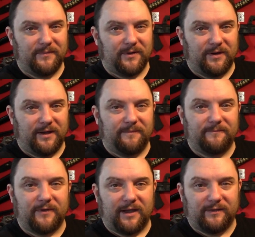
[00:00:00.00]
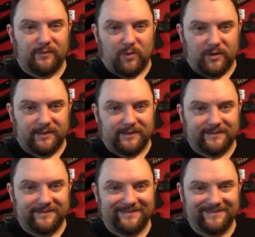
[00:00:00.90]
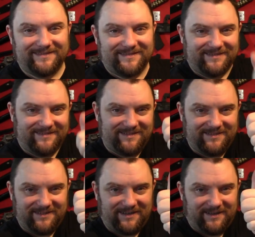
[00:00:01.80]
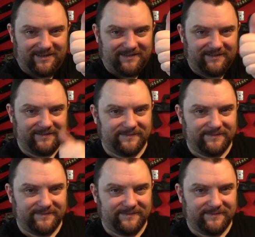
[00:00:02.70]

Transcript: Alright, thank you for watching. See you later.